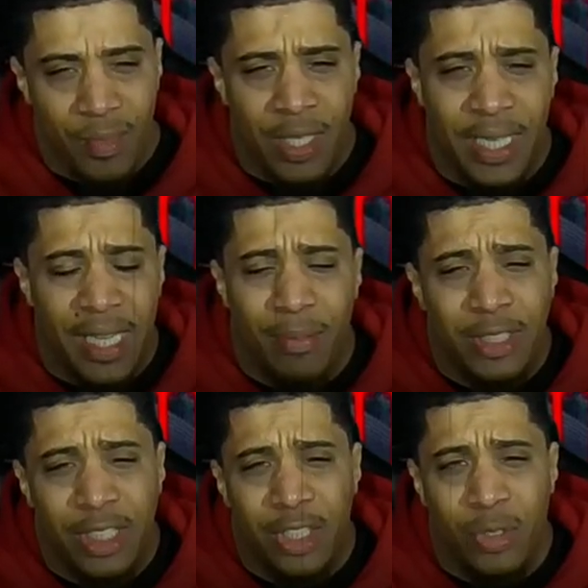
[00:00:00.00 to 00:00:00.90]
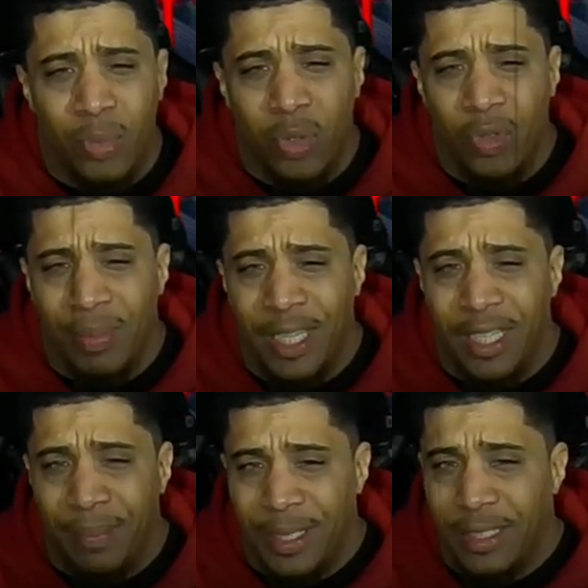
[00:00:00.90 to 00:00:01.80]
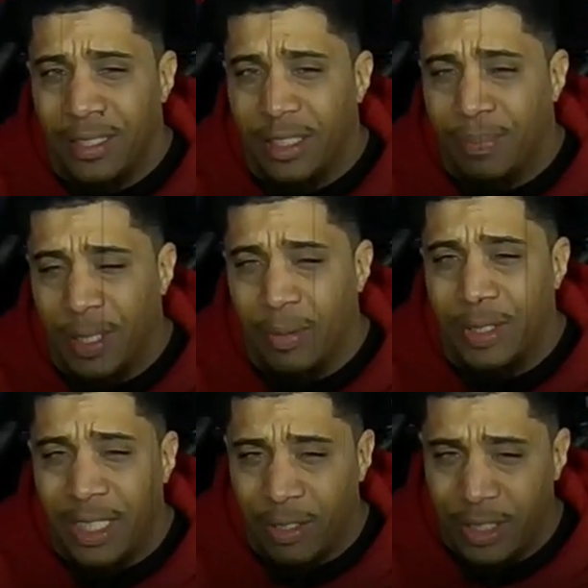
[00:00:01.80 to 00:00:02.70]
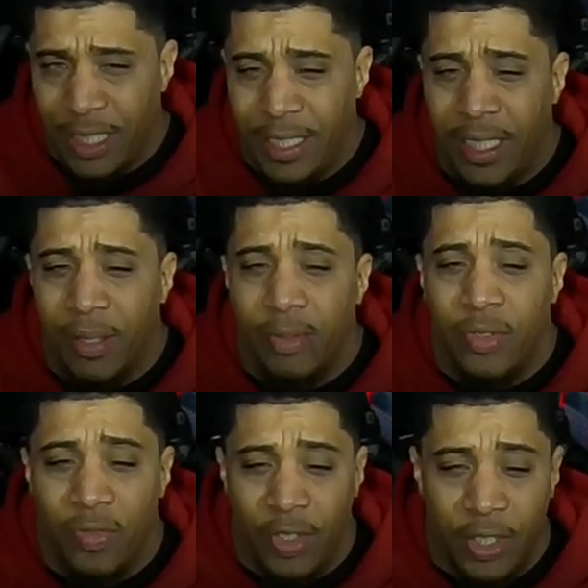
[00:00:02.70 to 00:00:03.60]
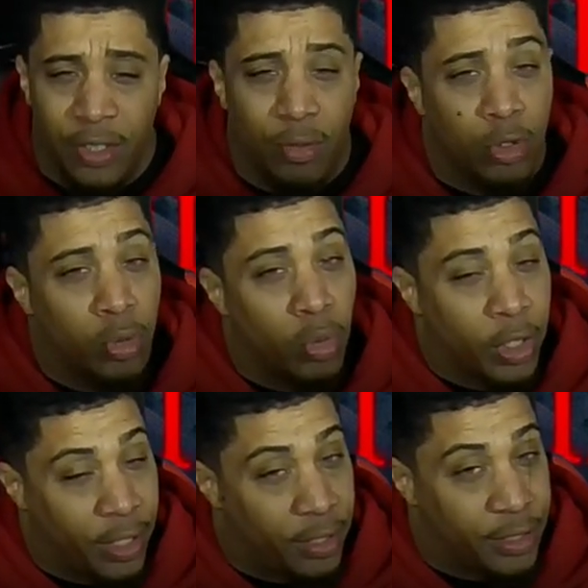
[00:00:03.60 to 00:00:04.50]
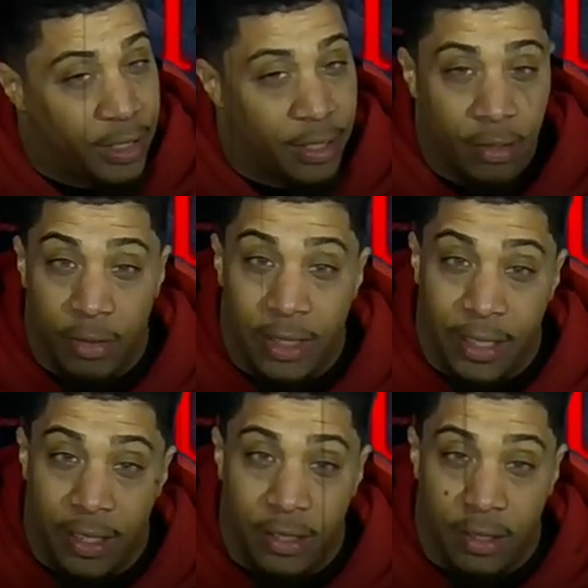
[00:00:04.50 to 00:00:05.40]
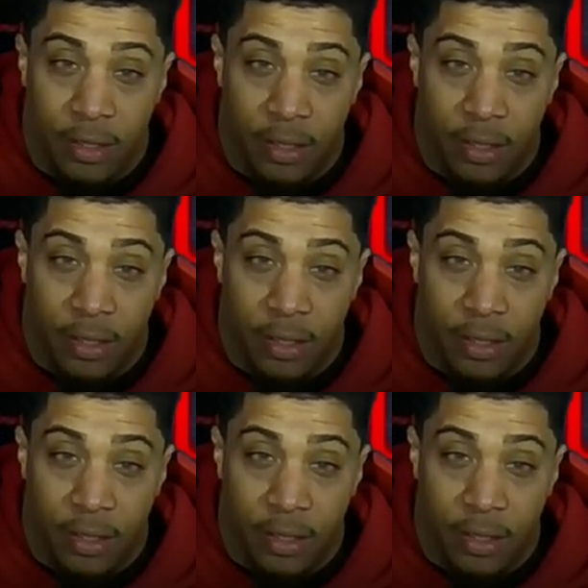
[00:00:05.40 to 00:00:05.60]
like yeah, it wasn't a good movie by any means, but it was entertaining. It was fun. There was cool kills in it. There was titties,